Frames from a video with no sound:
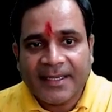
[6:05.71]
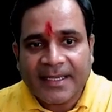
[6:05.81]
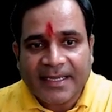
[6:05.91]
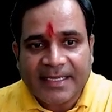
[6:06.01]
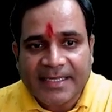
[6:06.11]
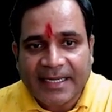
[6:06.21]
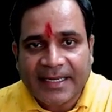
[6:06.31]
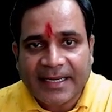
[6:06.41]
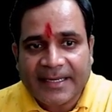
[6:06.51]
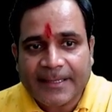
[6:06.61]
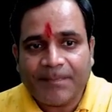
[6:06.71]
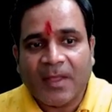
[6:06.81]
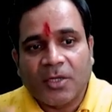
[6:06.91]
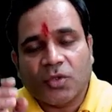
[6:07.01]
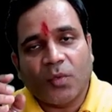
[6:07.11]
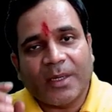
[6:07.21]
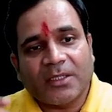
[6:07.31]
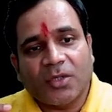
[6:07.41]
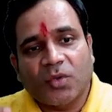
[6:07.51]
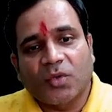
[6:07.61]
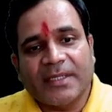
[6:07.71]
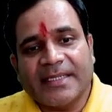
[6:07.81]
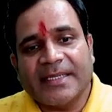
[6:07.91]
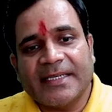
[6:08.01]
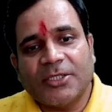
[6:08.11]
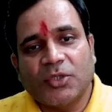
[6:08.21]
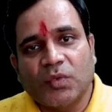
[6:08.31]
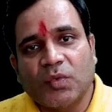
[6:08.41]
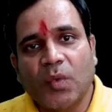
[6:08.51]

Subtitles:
Is that clear? So what the growth is here? Two.